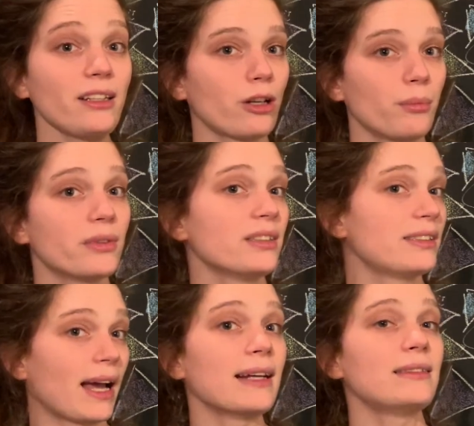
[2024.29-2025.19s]
numbers
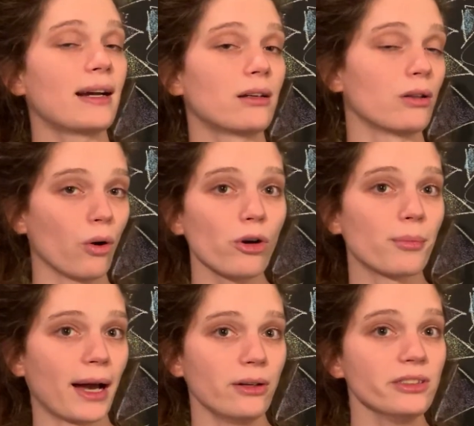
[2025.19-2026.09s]
at their lower
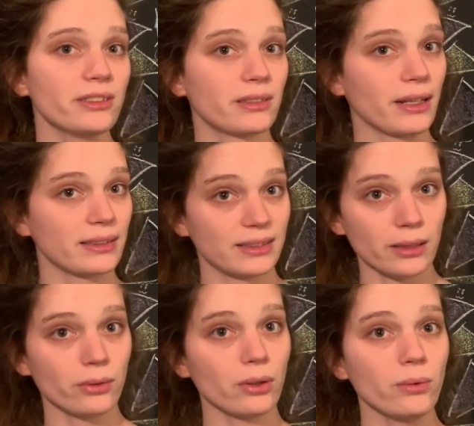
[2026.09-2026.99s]
bounds, like
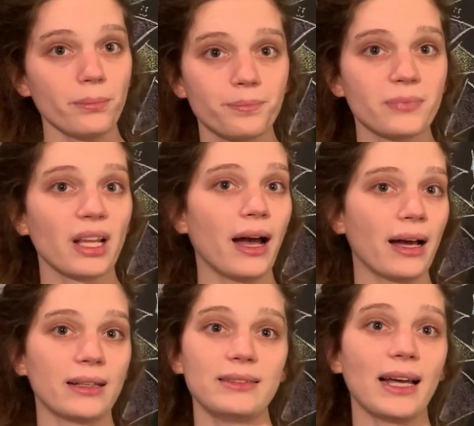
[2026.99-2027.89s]
0,
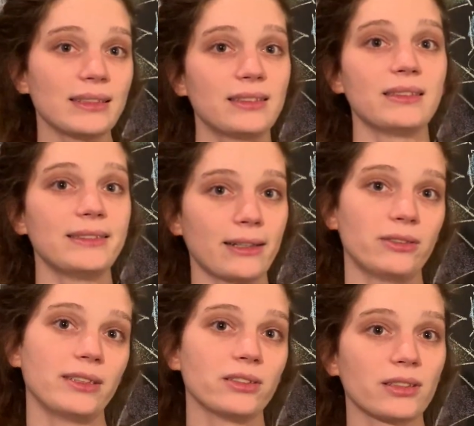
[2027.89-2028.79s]
that's a
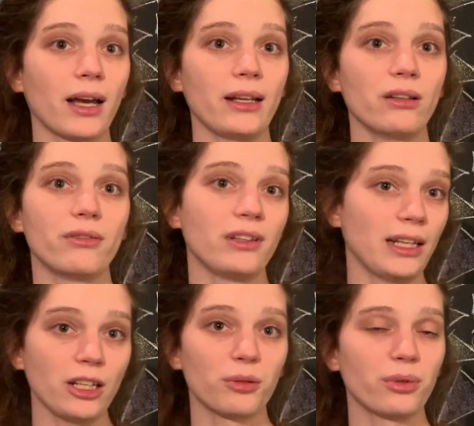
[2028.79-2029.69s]
telltale sign of
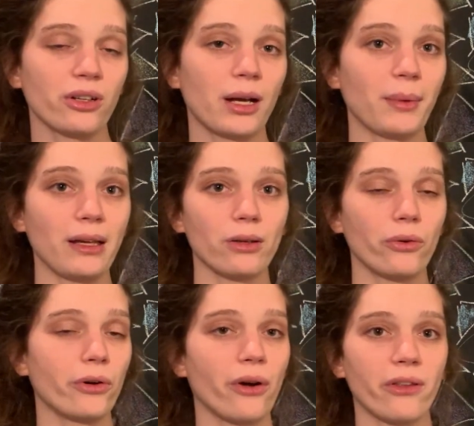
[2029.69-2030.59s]
linear programming
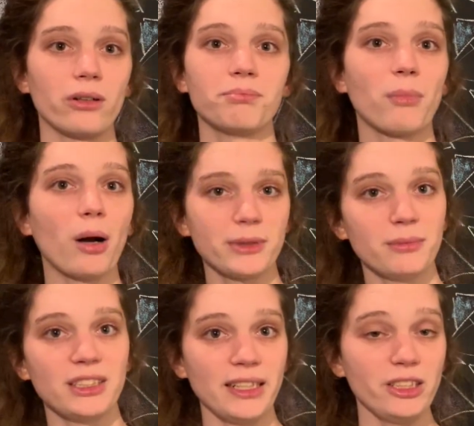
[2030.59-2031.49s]
or other
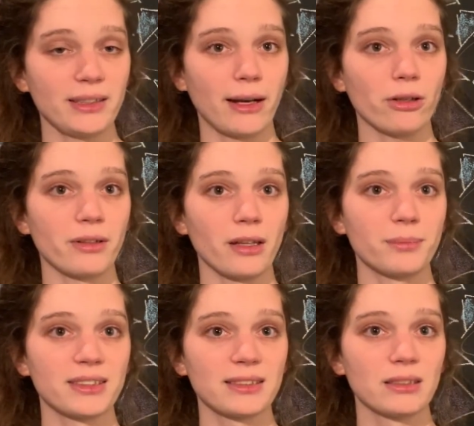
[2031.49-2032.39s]
optimization
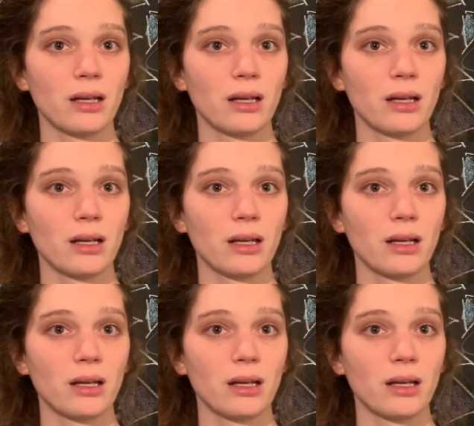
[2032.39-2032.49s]
algorithms.